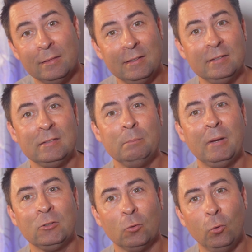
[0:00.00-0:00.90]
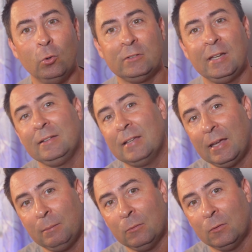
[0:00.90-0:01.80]
This might all take
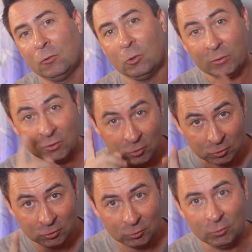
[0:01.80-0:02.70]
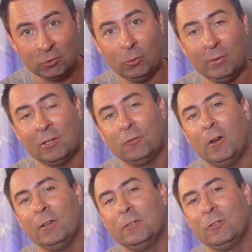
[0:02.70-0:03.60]
time, so it's good to do so in
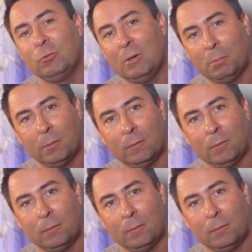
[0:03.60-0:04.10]
advance of your trip.